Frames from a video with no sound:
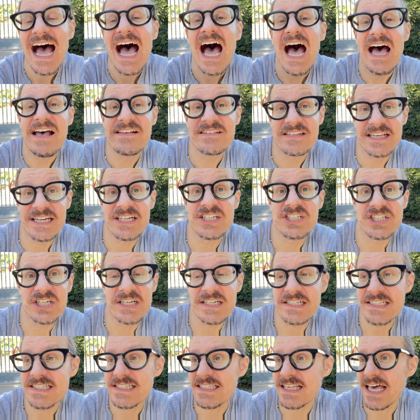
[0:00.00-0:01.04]
As I
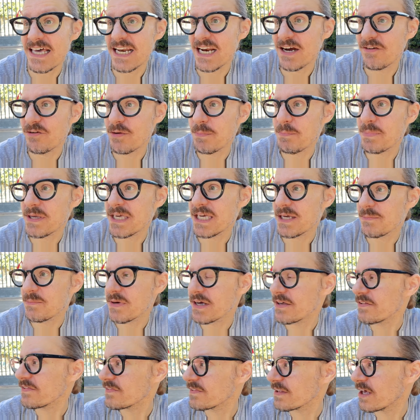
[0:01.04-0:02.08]
just said, I repeat
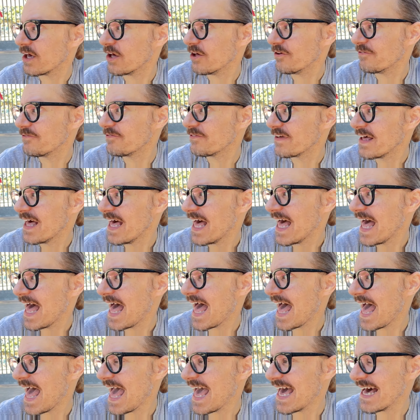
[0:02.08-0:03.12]
myself,
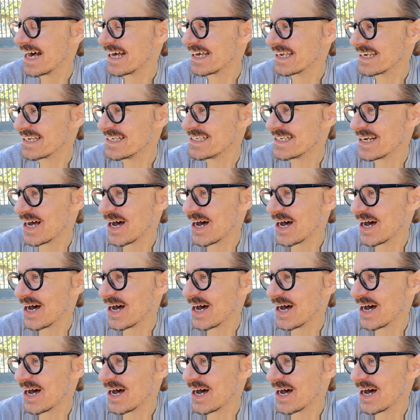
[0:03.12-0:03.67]
and